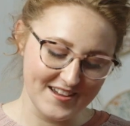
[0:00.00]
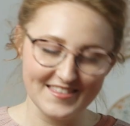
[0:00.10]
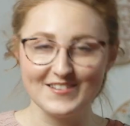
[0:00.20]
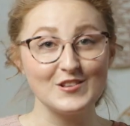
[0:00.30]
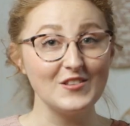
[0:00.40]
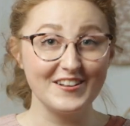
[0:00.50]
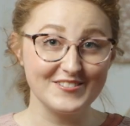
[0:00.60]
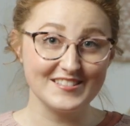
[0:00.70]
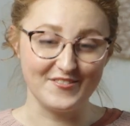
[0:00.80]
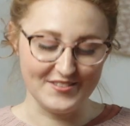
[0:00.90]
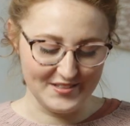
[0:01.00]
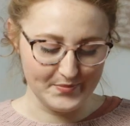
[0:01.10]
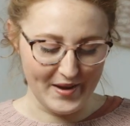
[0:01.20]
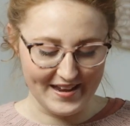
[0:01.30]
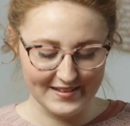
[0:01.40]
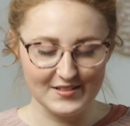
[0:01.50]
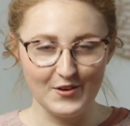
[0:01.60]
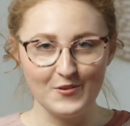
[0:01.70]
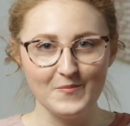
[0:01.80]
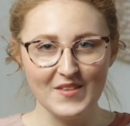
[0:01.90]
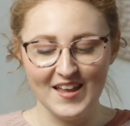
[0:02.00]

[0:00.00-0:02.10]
way. There's a lot of stuff in this bag. So